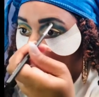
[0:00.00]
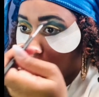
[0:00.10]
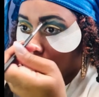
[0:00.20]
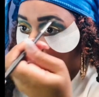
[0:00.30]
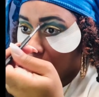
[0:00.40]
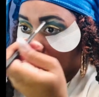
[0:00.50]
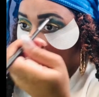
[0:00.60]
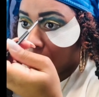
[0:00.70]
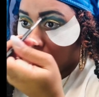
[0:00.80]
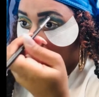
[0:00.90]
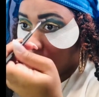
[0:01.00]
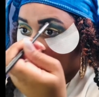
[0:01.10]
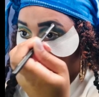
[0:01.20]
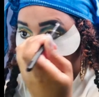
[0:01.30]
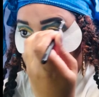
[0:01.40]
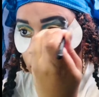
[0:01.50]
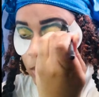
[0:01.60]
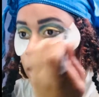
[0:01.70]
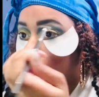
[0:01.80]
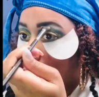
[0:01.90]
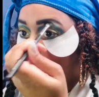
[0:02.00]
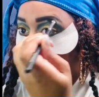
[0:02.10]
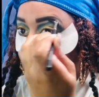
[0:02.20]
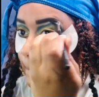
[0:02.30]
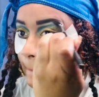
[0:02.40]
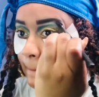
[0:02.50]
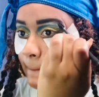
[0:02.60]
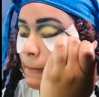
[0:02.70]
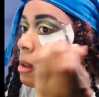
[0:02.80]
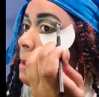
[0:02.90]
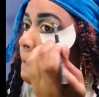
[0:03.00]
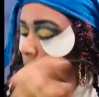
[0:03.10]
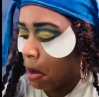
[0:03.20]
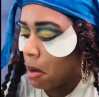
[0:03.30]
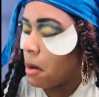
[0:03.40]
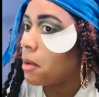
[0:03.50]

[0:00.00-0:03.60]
First, I go in and highlight my nose, my cheekbones, and